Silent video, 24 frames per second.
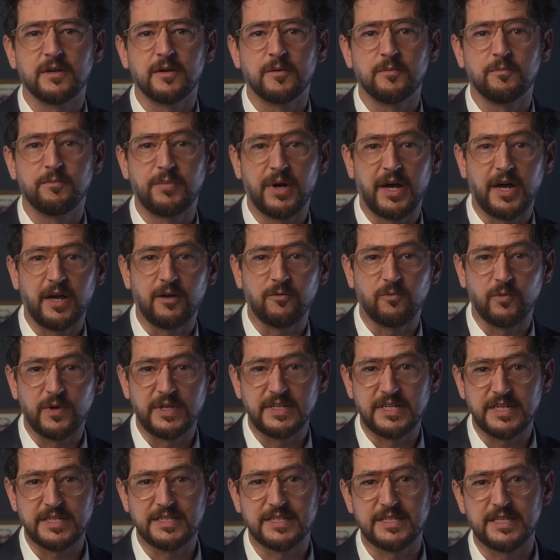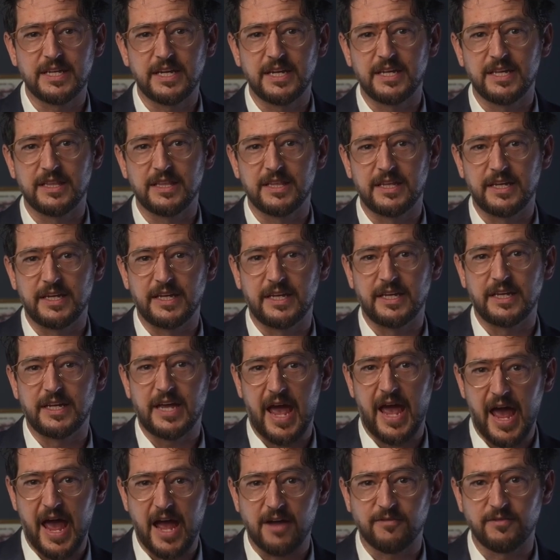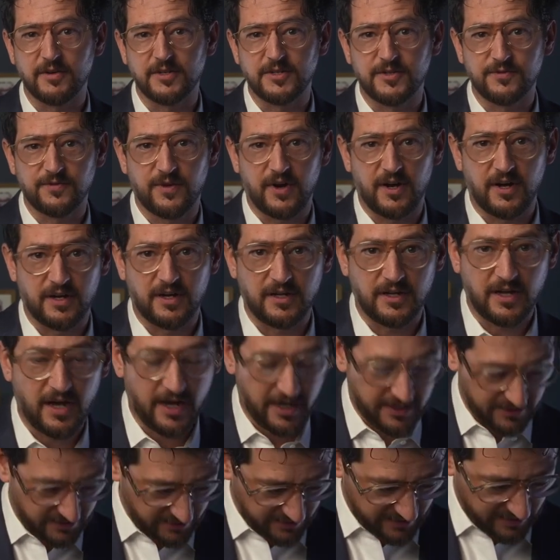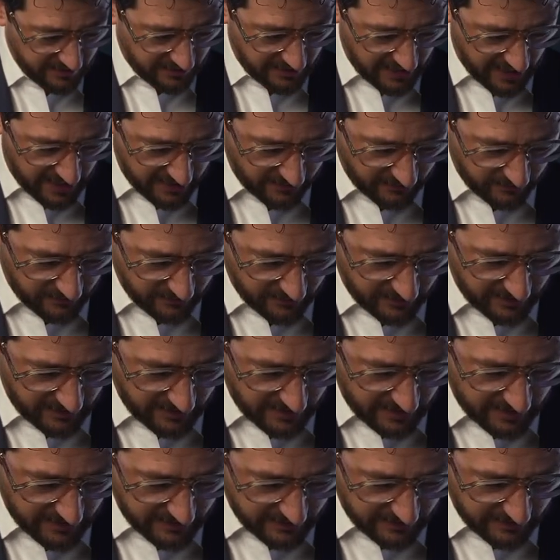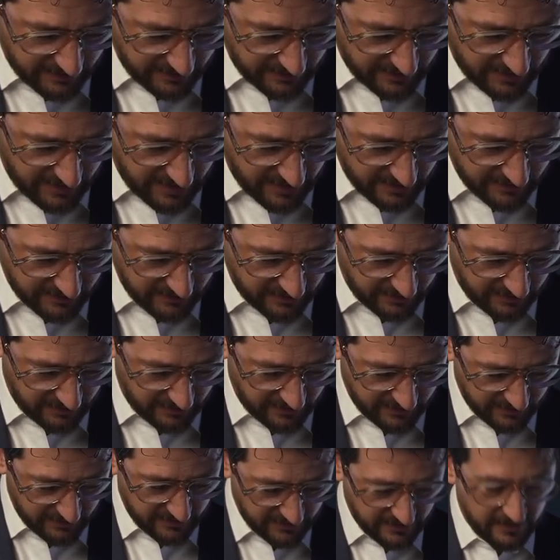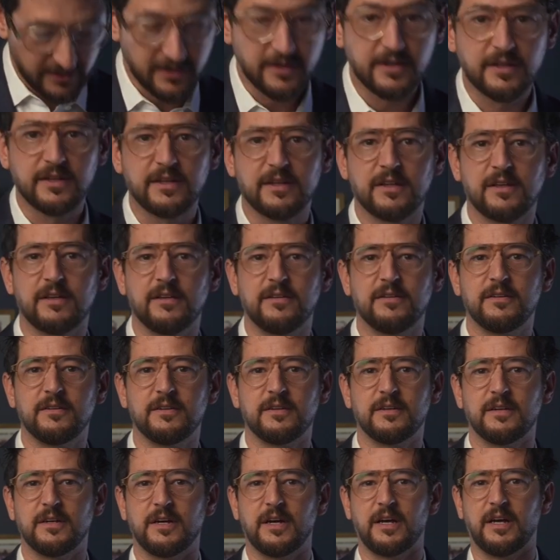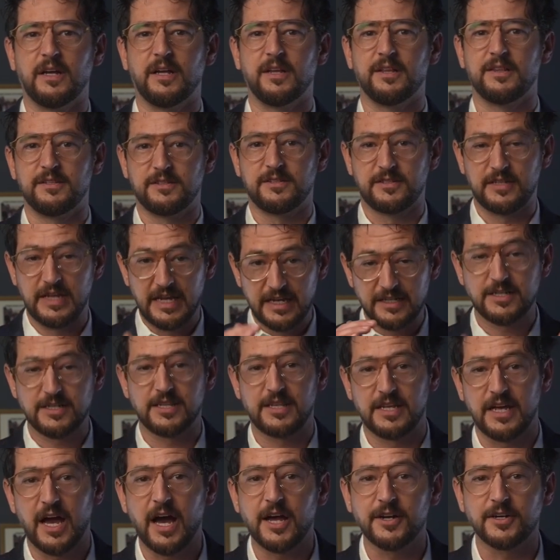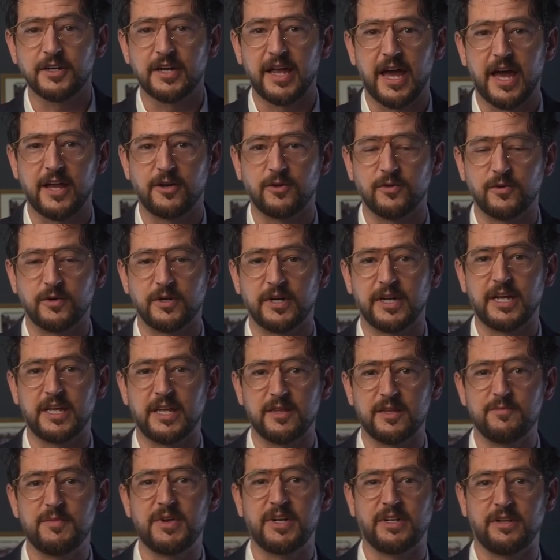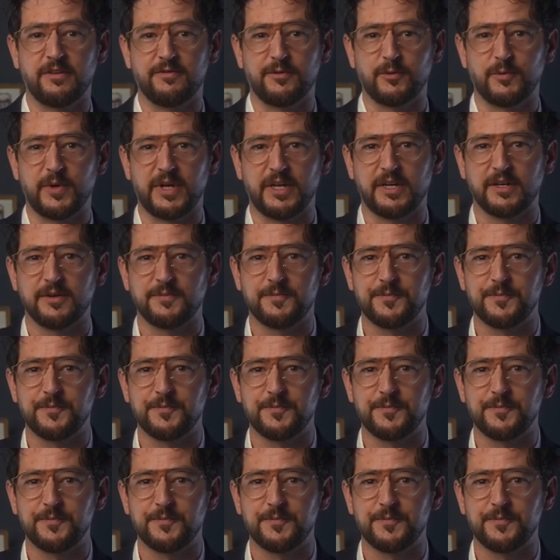But we did see the average fall under the category, into the under category in the middle of the week.